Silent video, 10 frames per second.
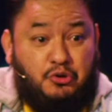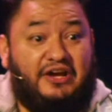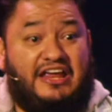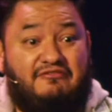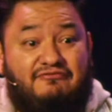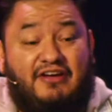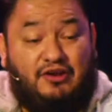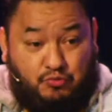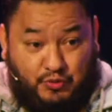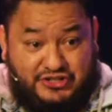
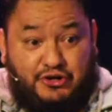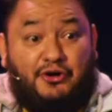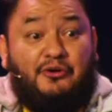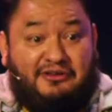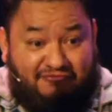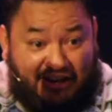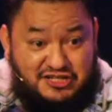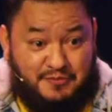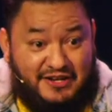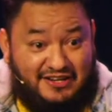return on
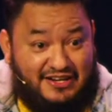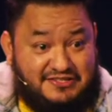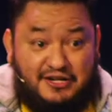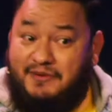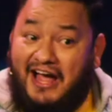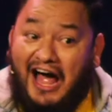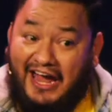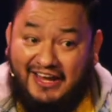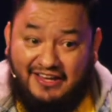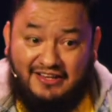investment is going to be
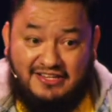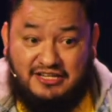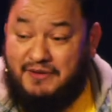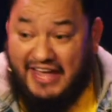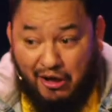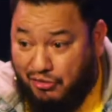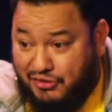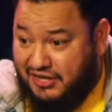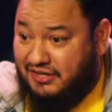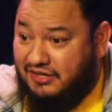high. It's going to be
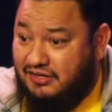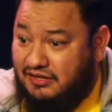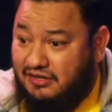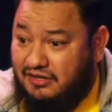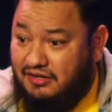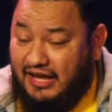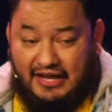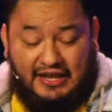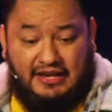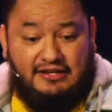healthy.
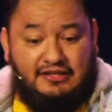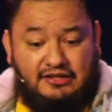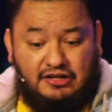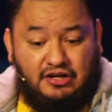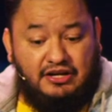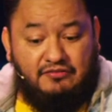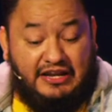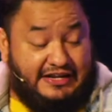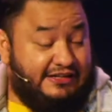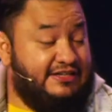And then look at in
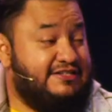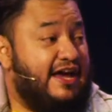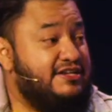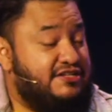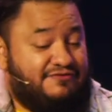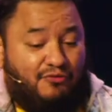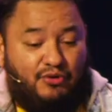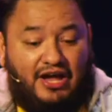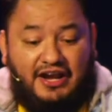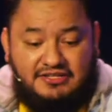Ecclesiastes
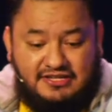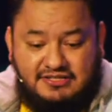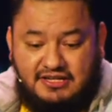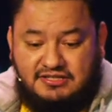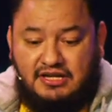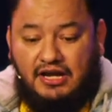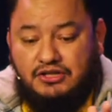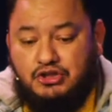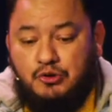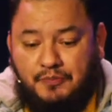4:9, it says this,
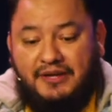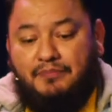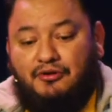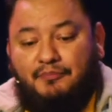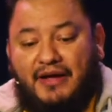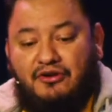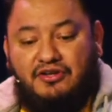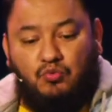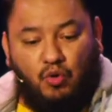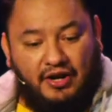two people are better
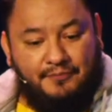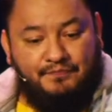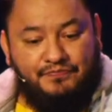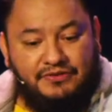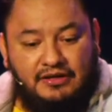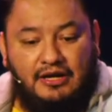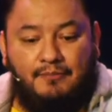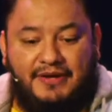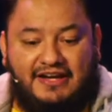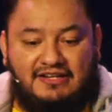than one
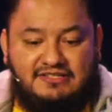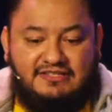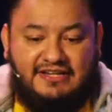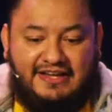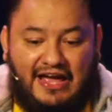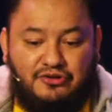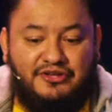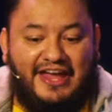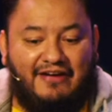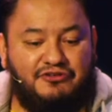because together
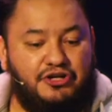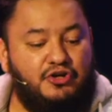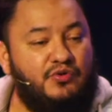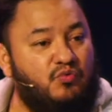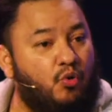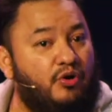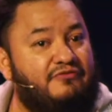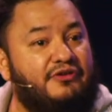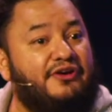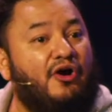they have good reward
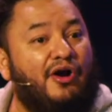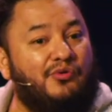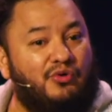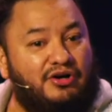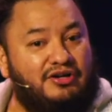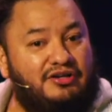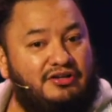for their hard work.